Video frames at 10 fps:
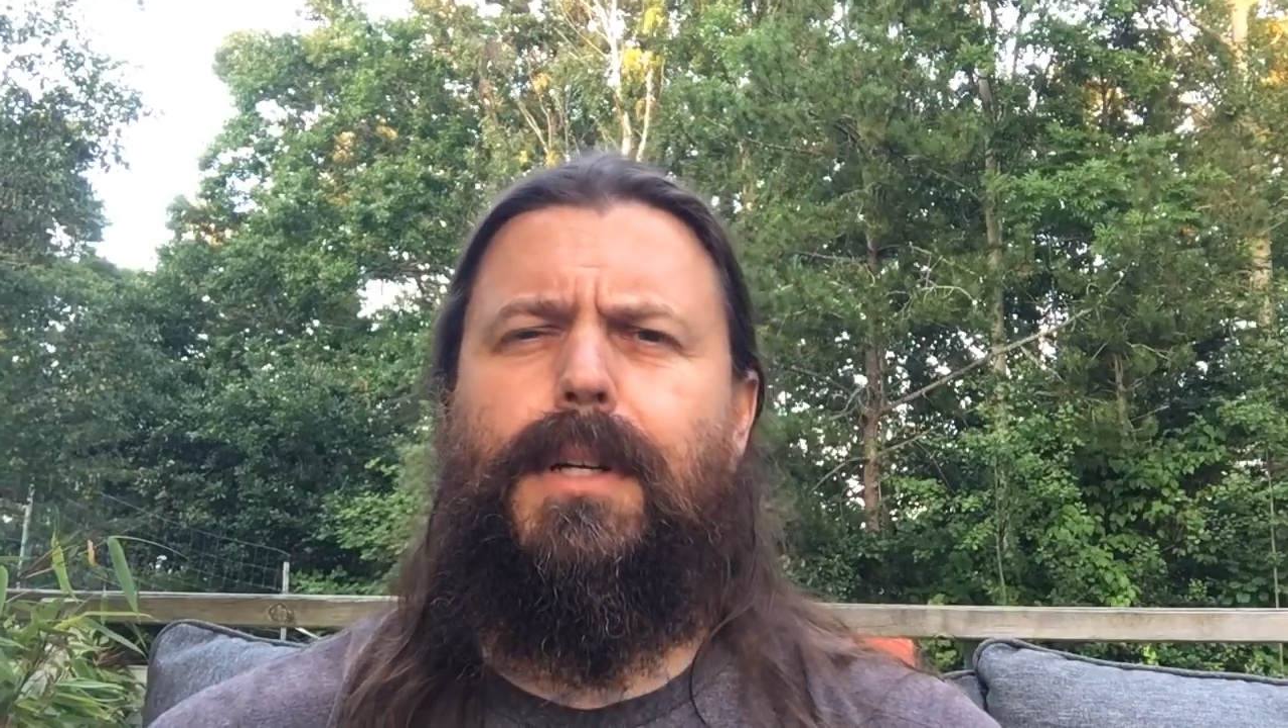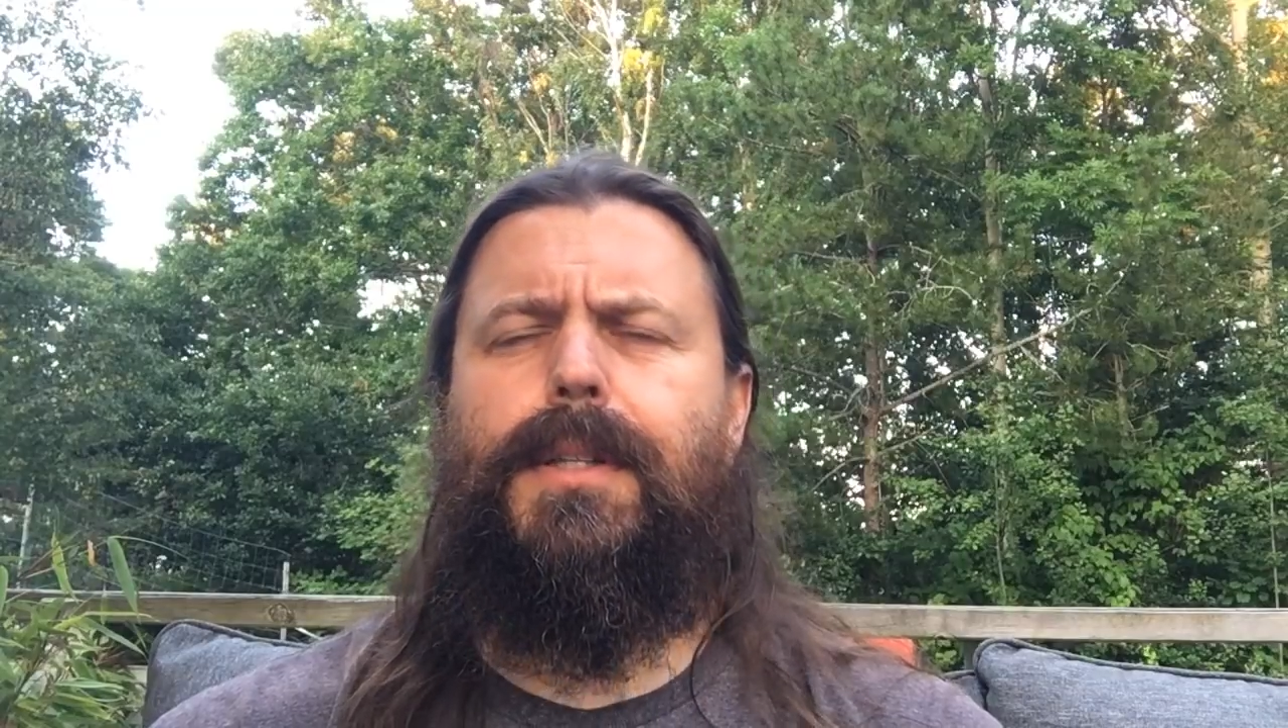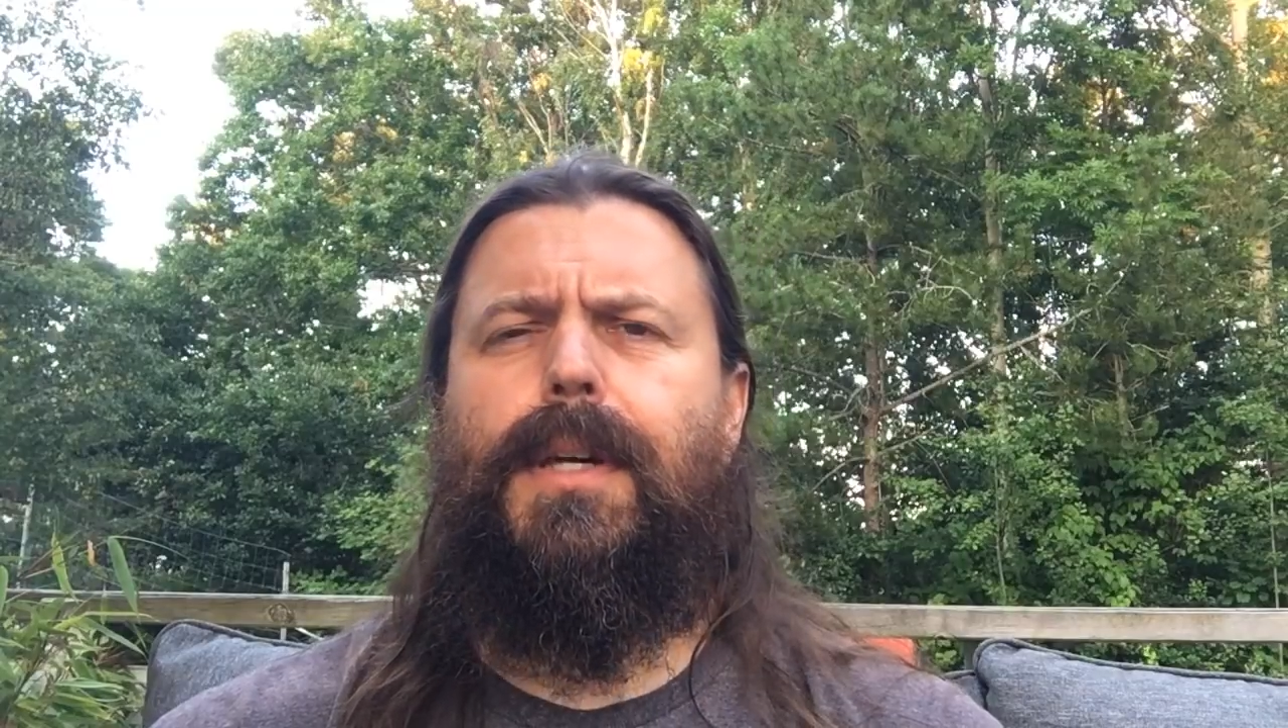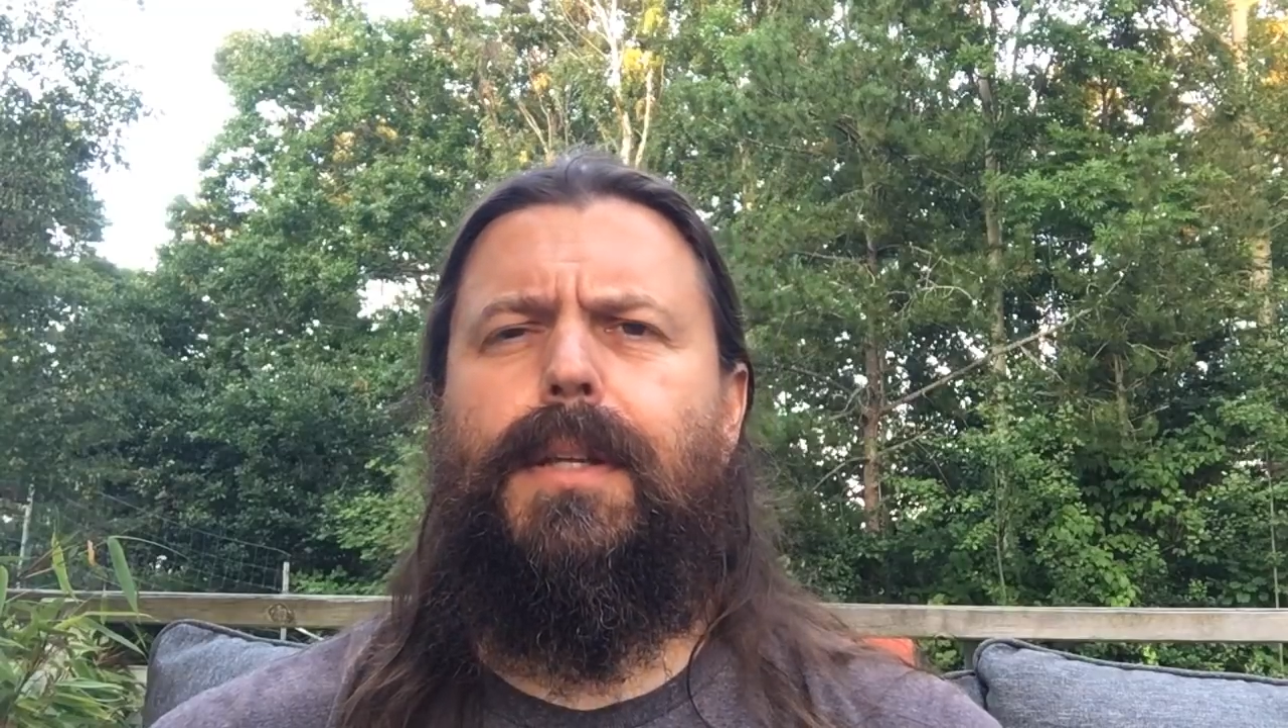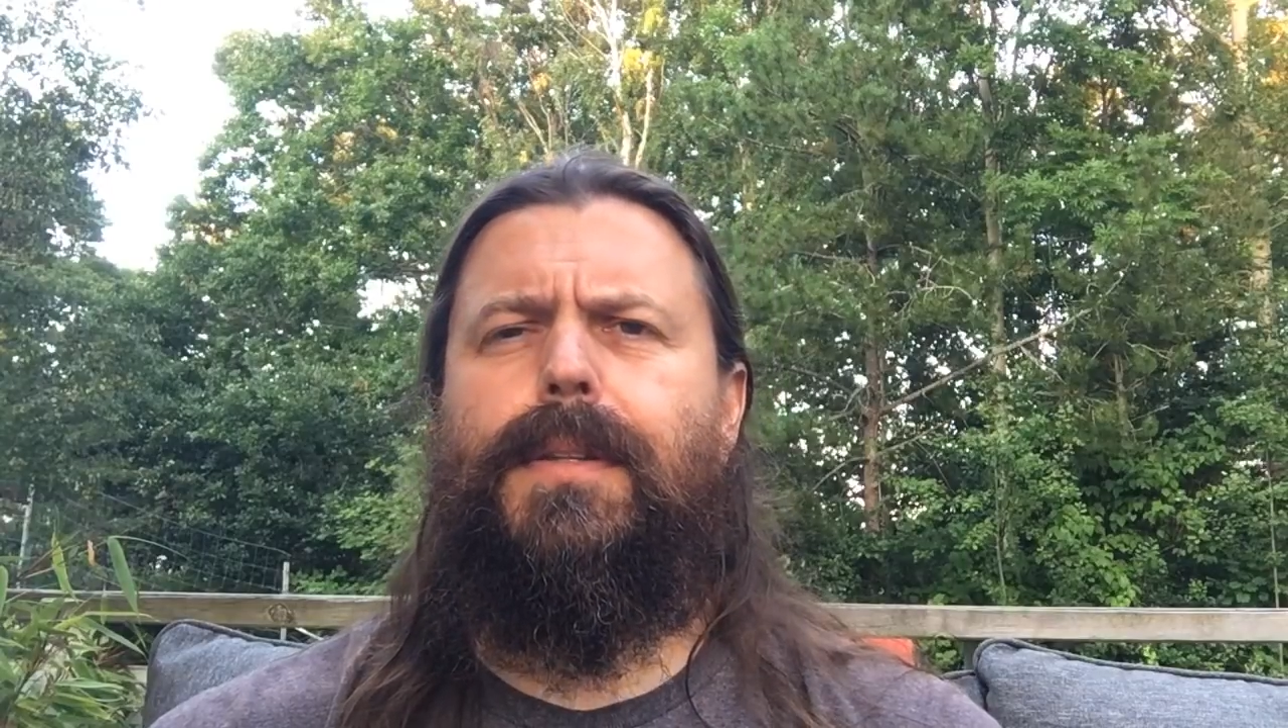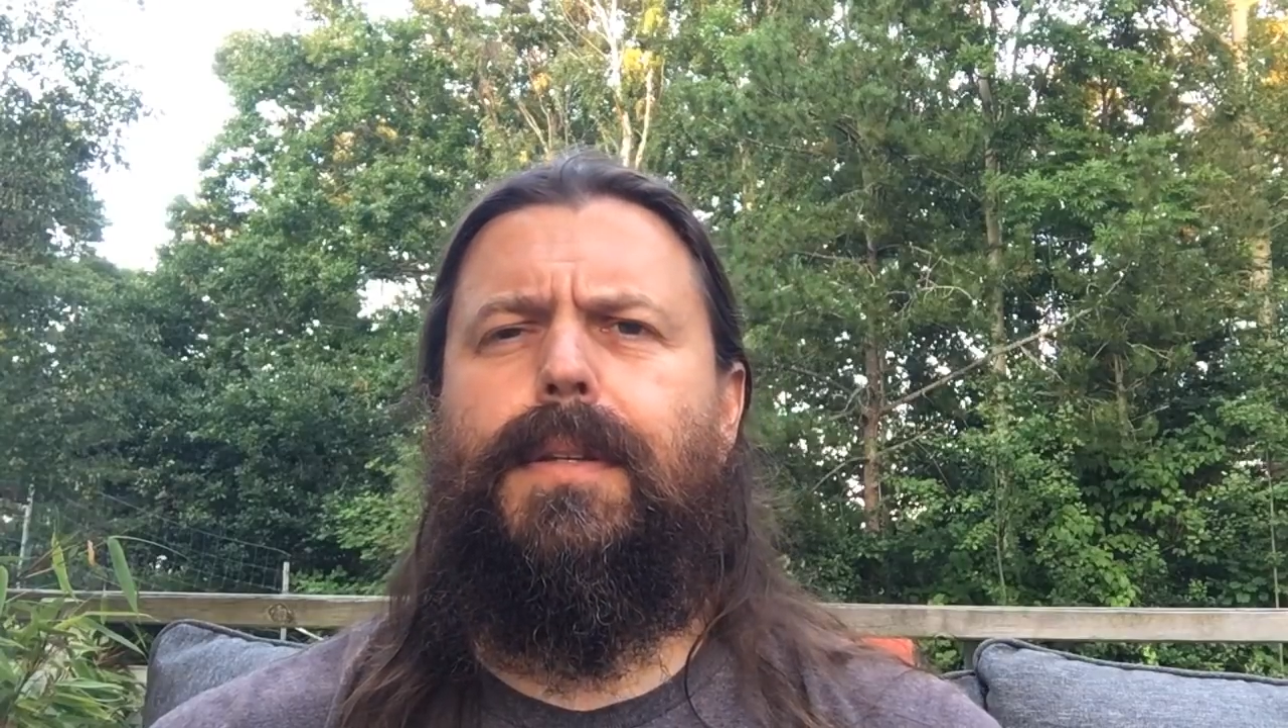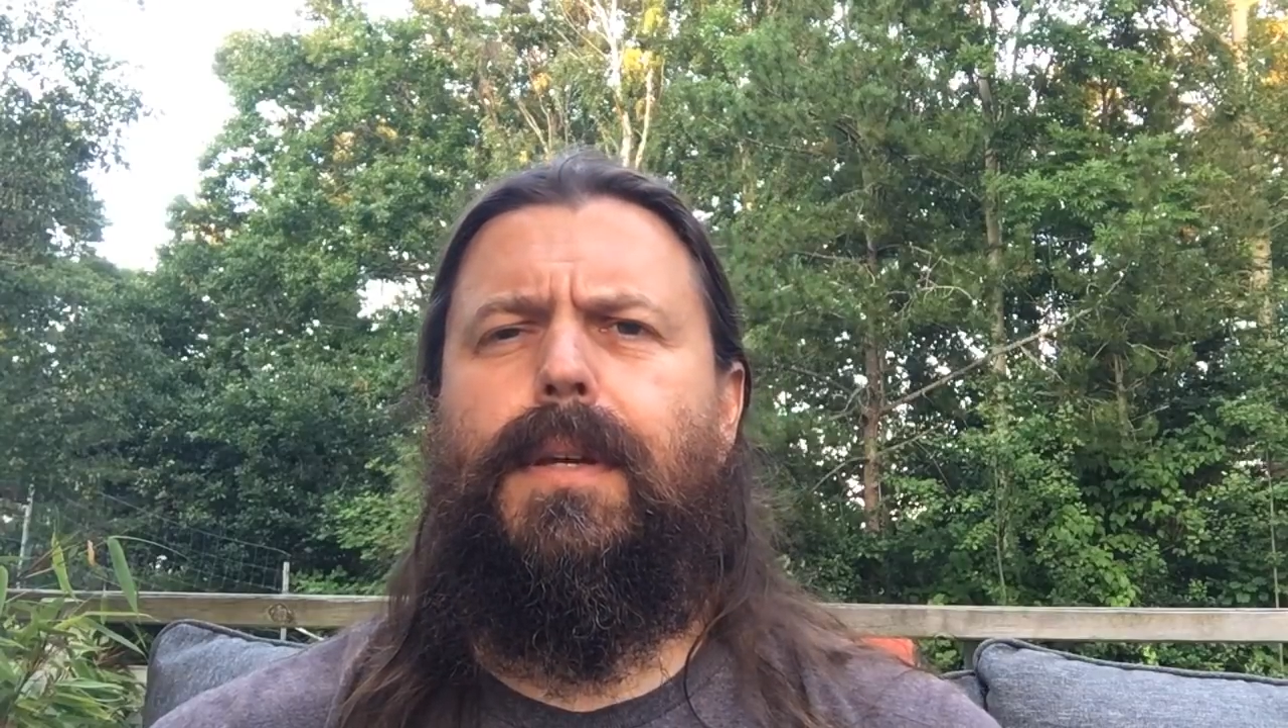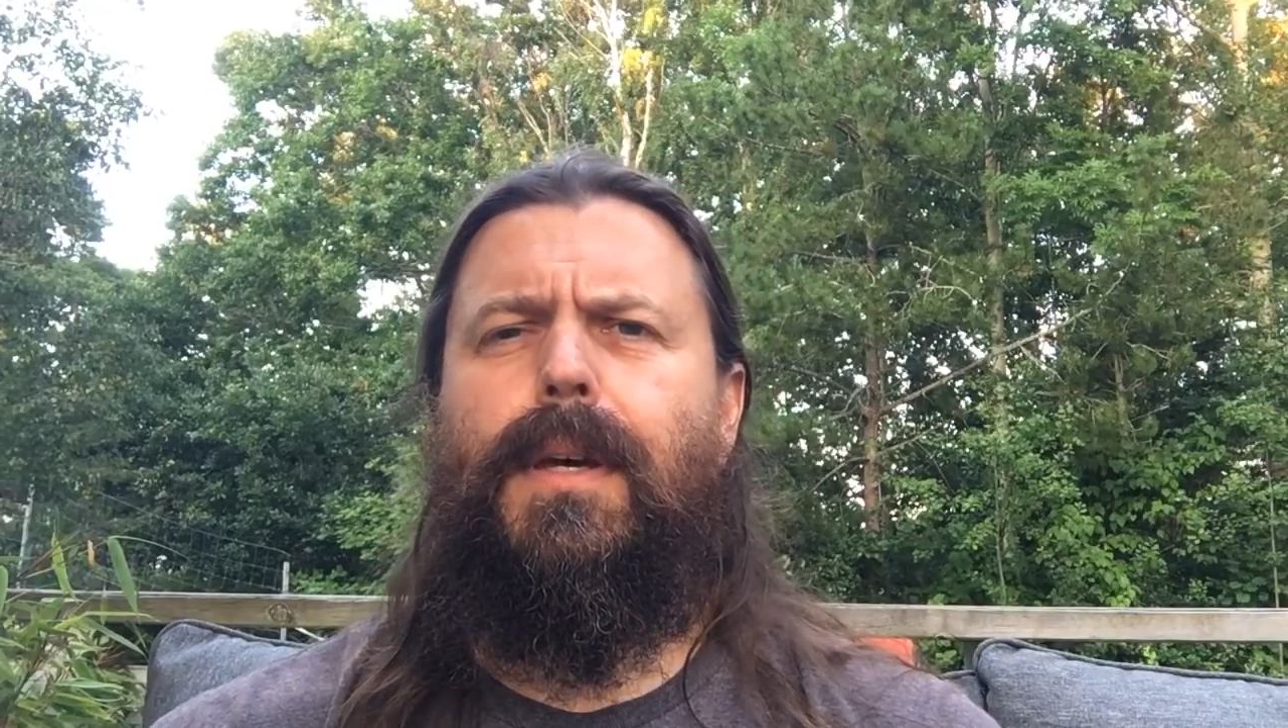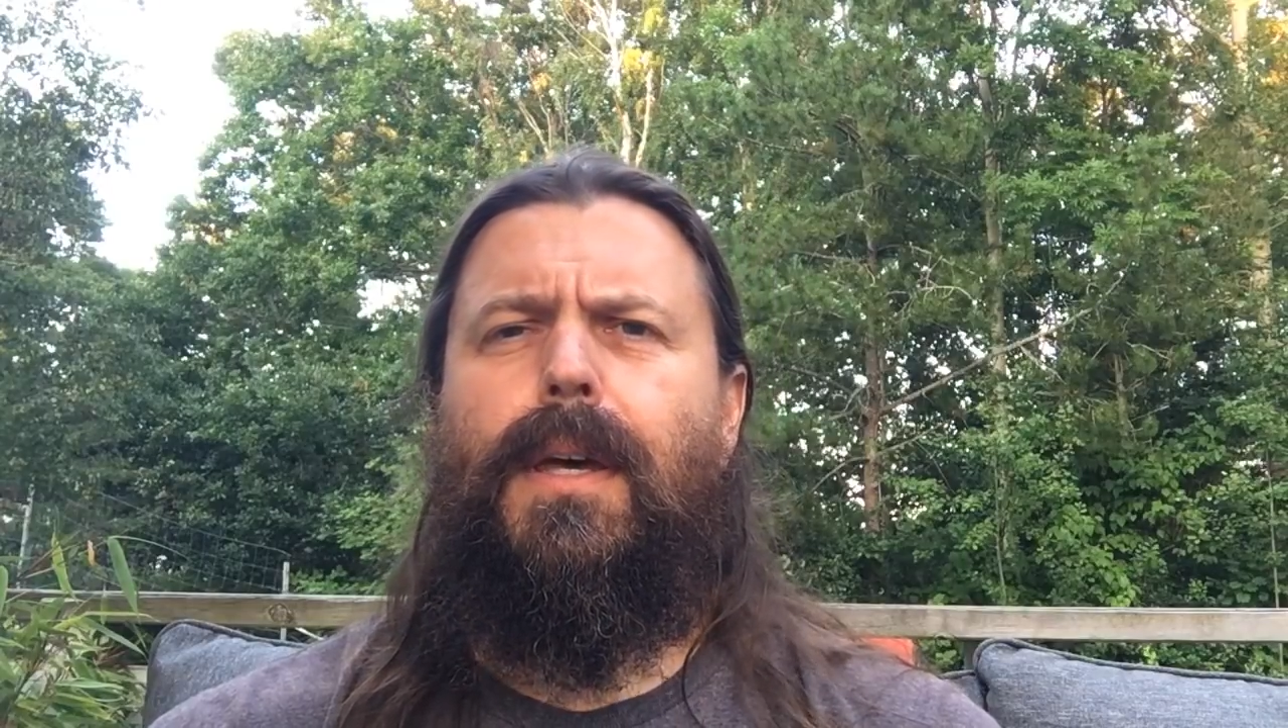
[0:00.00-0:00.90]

like that,